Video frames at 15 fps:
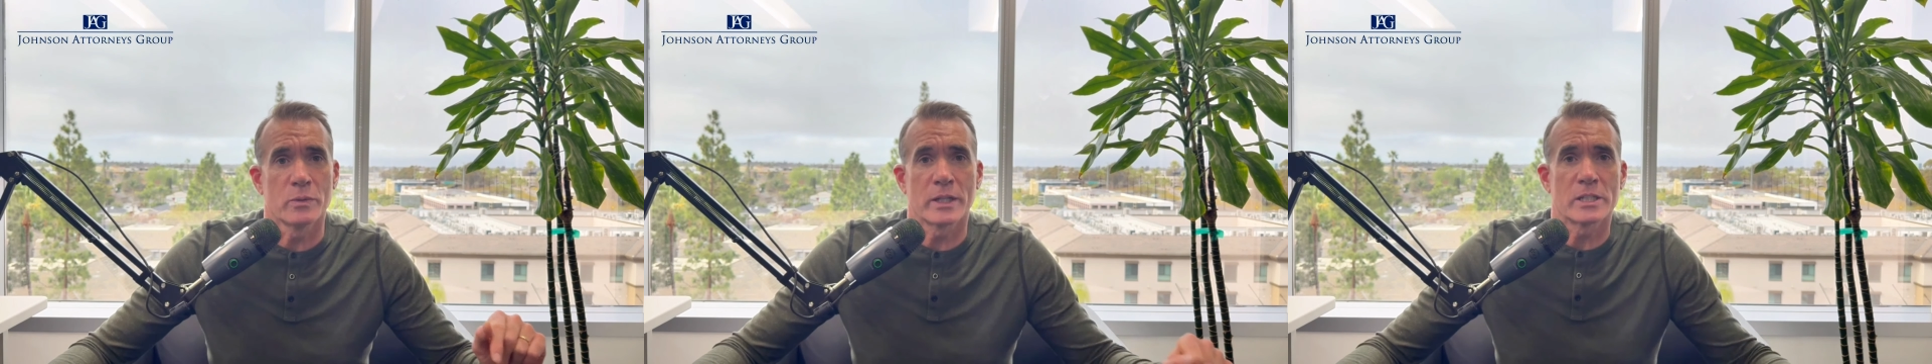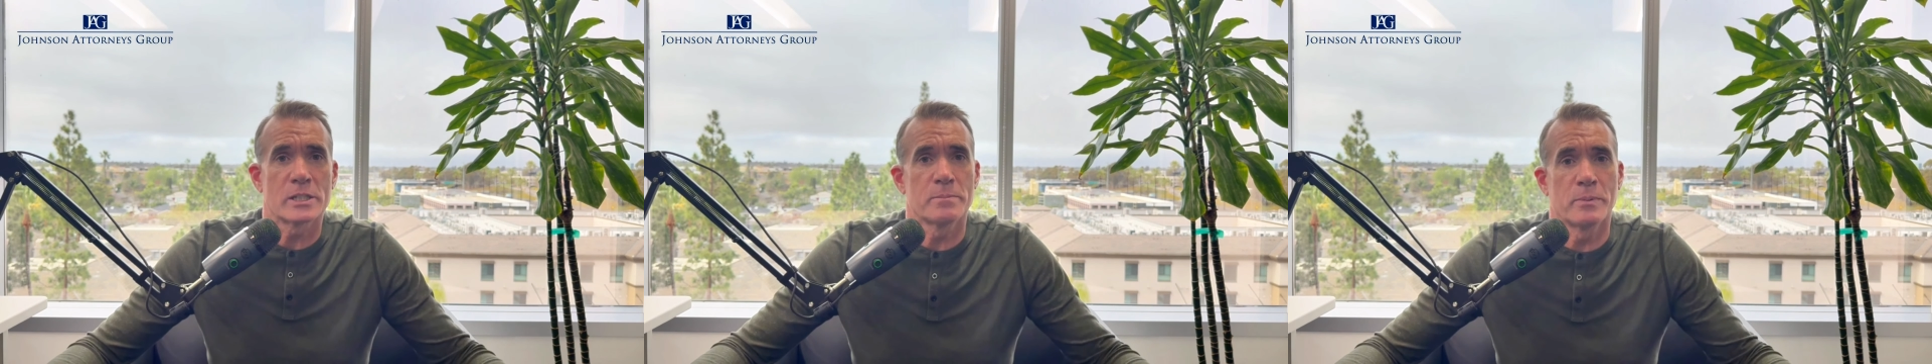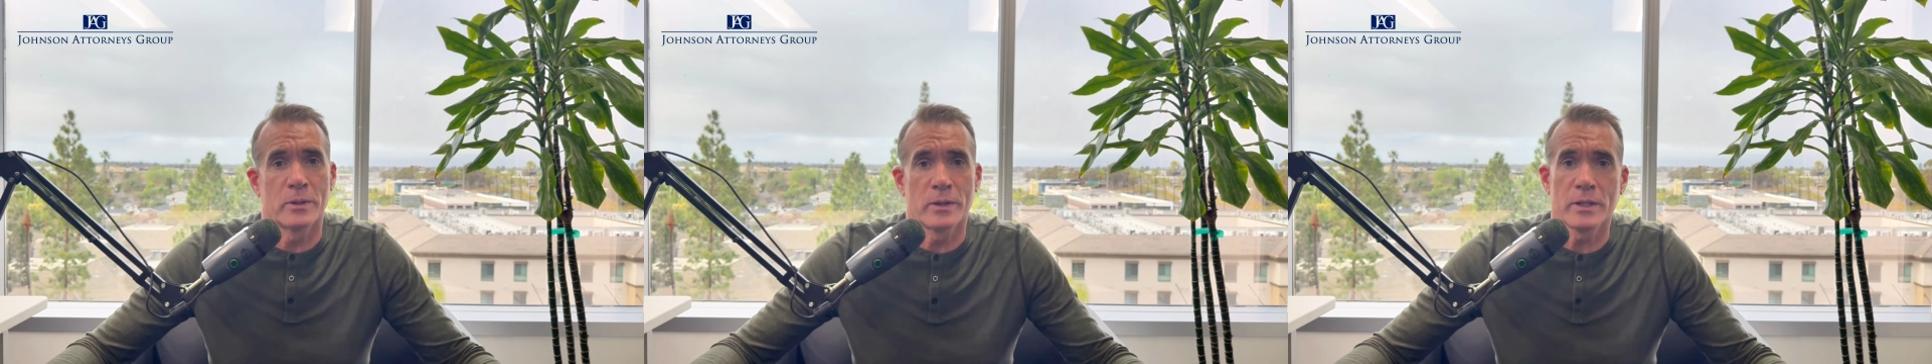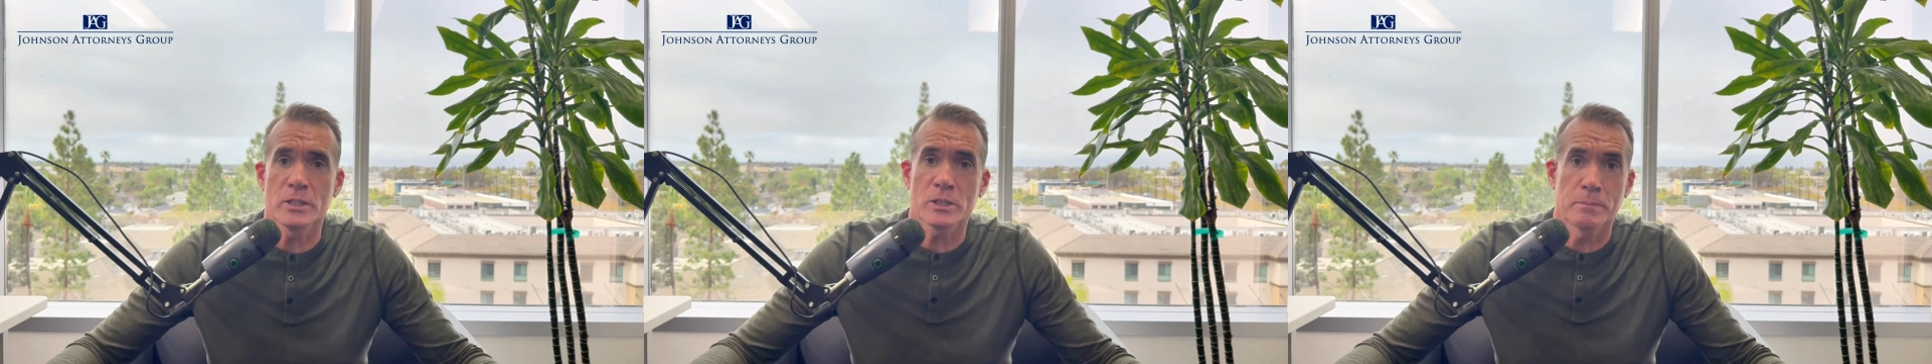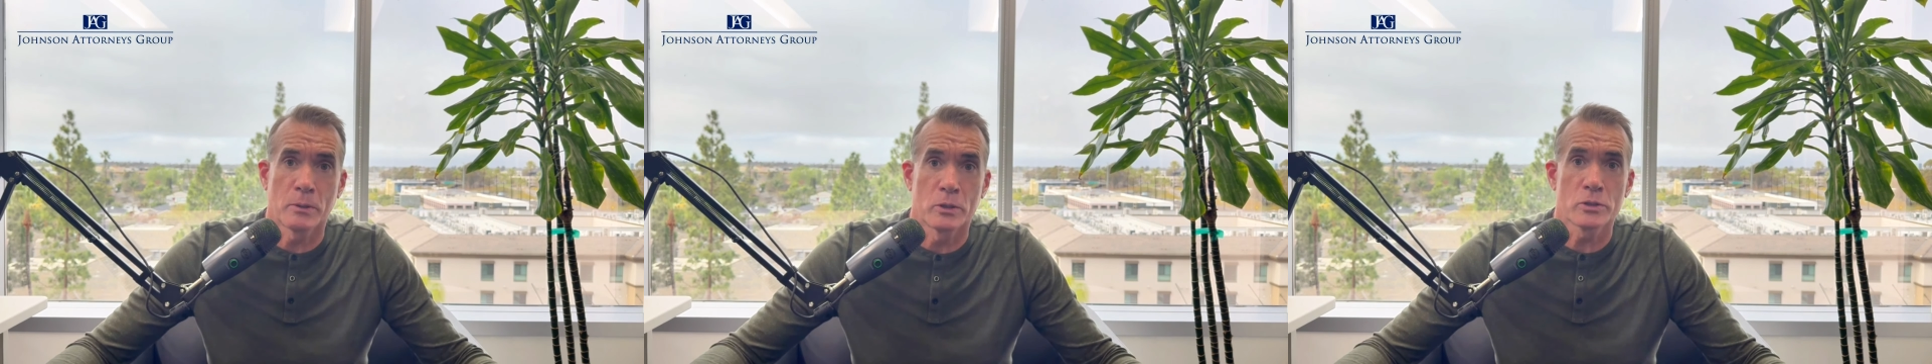
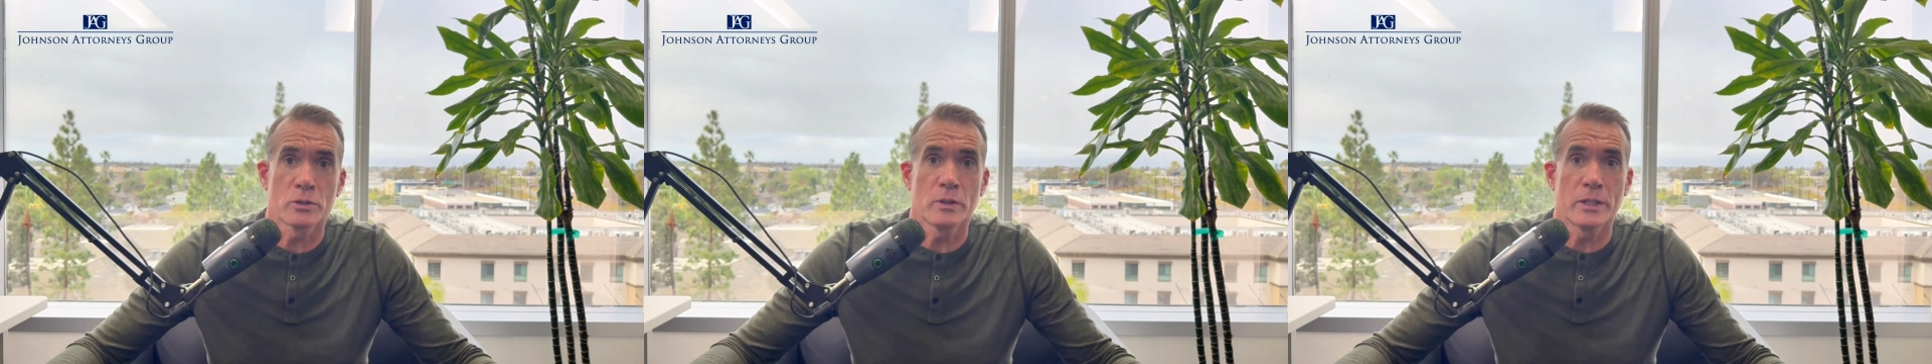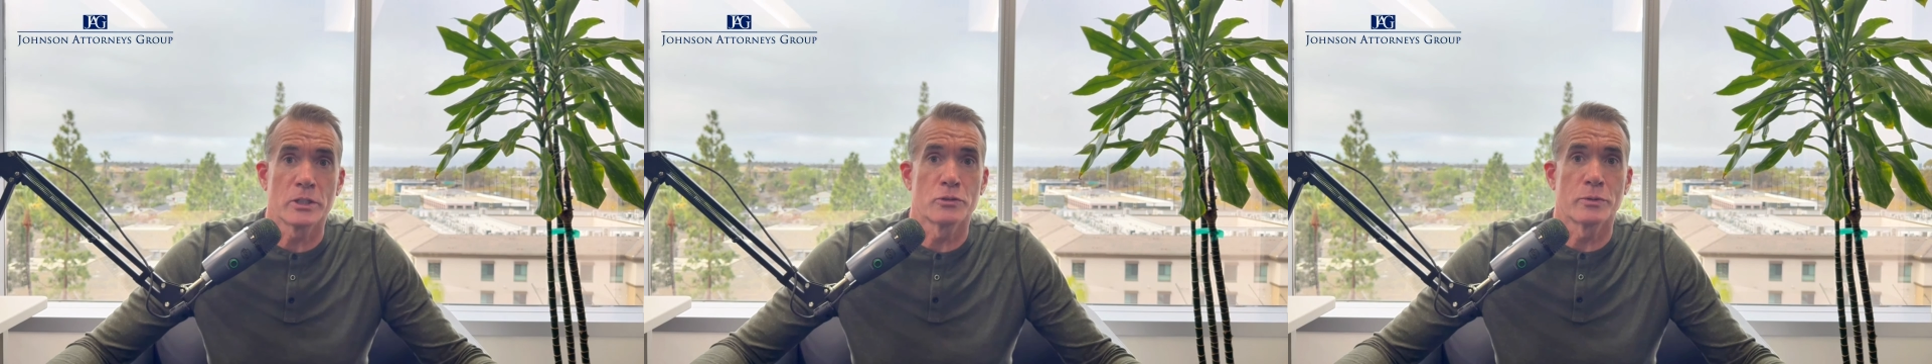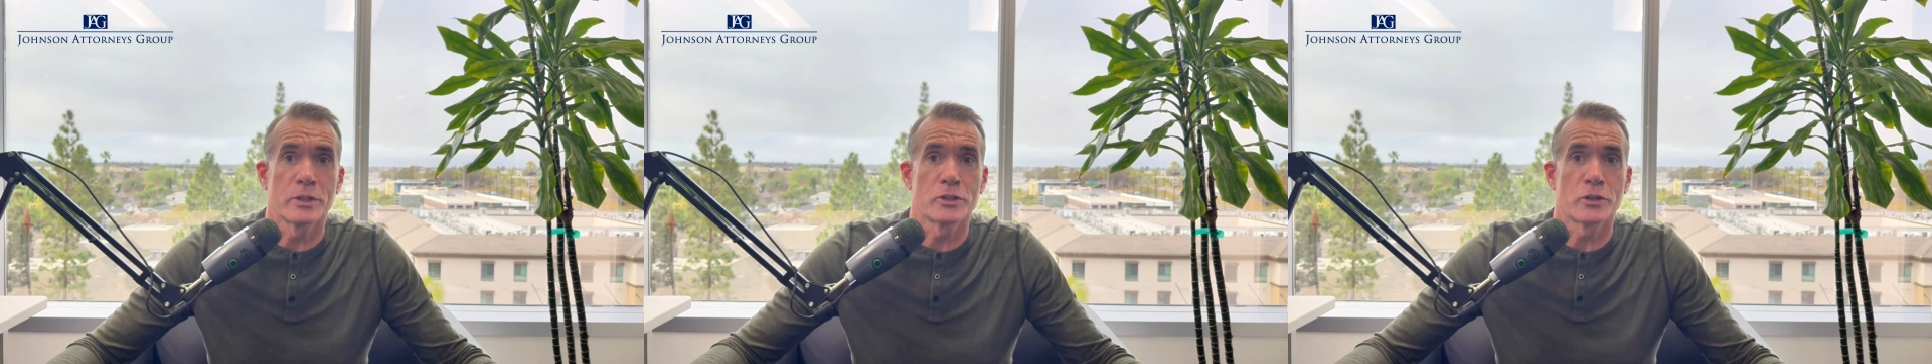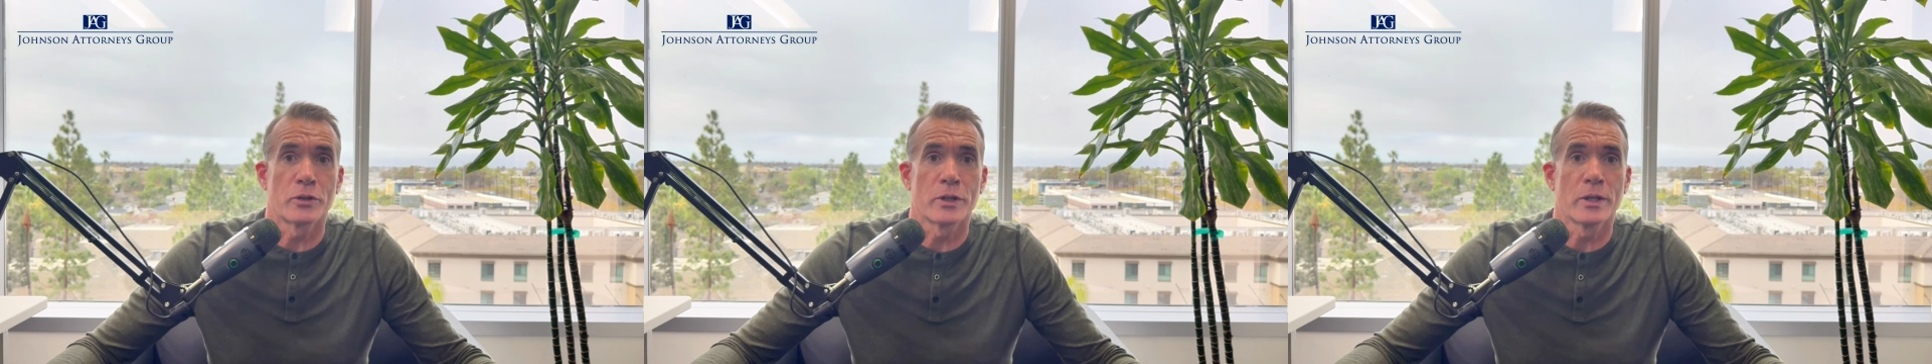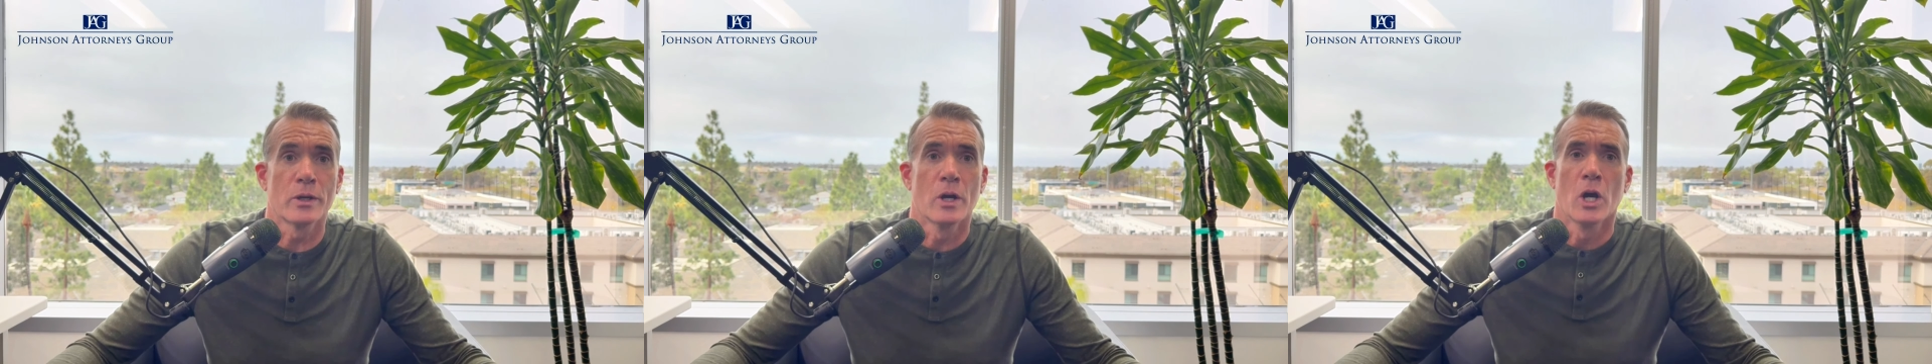experienced personal injury
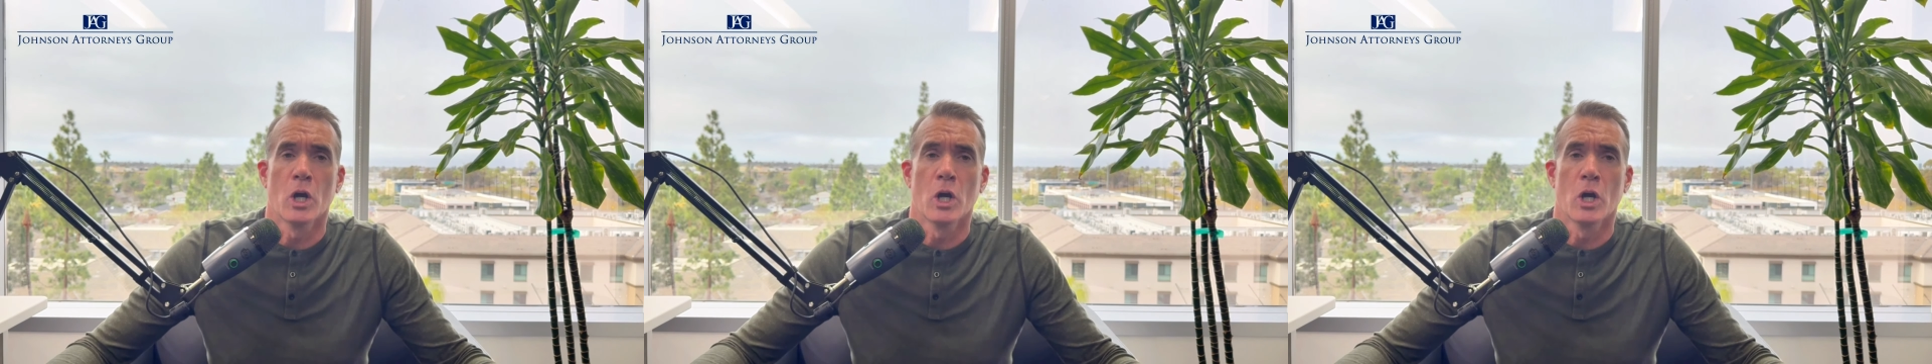attorney